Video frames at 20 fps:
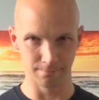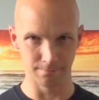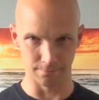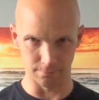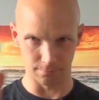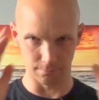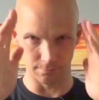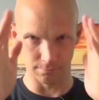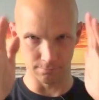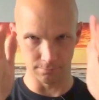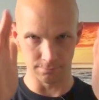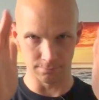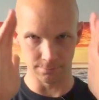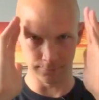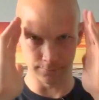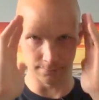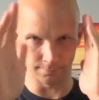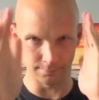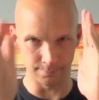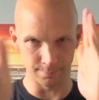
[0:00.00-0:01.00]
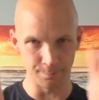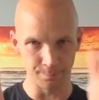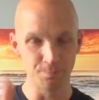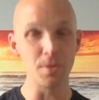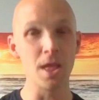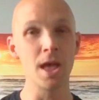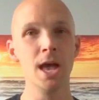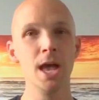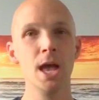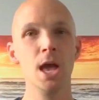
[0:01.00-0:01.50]

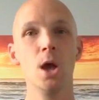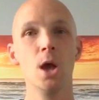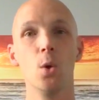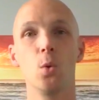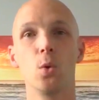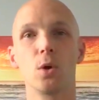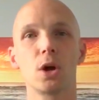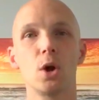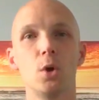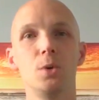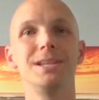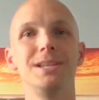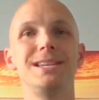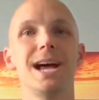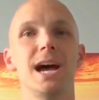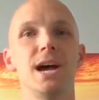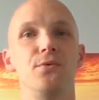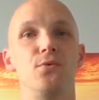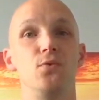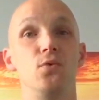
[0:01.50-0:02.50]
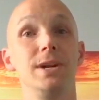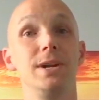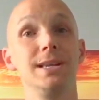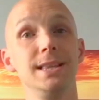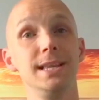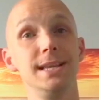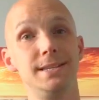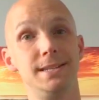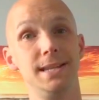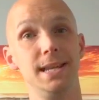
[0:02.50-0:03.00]
we're going to dive
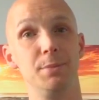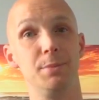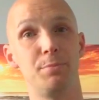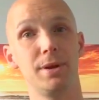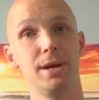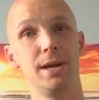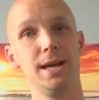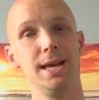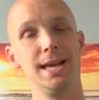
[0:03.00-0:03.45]
really deep